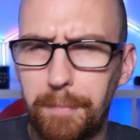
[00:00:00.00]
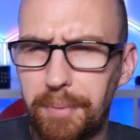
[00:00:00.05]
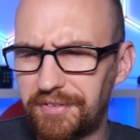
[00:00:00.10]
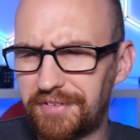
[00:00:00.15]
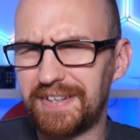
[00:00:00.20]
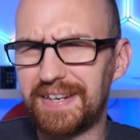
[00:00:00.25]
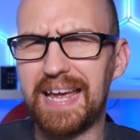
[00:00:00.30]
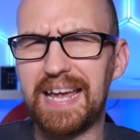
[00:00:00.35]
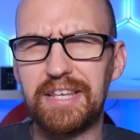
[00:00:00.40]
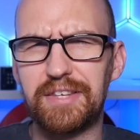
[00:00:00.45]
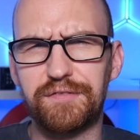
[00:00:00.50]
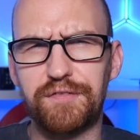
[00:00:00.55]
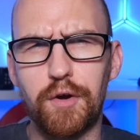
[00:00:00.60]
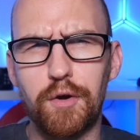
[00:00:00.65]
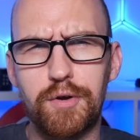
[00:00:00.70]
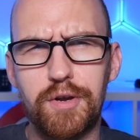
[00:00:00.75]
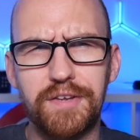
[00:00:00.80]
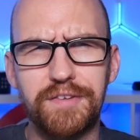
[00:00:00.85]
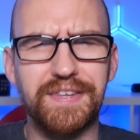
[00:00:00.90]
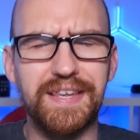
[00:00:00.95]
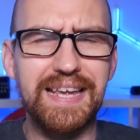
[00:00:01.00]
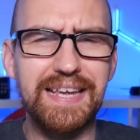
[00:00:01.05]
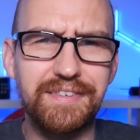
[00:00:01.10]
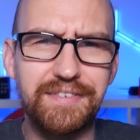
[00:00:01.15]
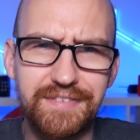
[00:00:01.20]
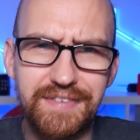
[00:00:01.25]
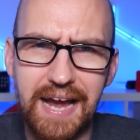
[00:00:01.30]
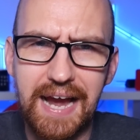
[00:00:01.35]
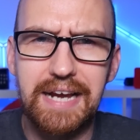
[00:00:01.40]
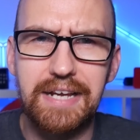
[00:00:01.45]
But today's focus is
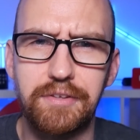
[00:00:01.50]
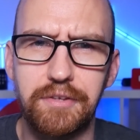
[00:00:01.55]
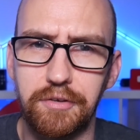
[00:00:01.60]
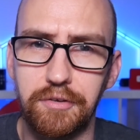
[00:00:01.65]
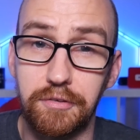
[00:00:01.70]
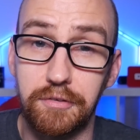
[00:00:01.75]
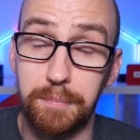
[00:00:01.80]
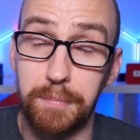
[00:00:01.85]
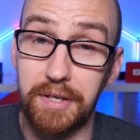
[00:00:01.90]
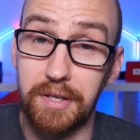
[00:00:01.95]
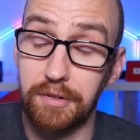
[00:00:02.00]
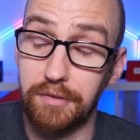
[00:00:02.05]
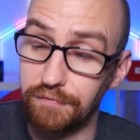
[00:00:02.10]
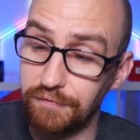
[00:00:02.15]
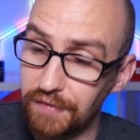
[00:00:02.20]
titles because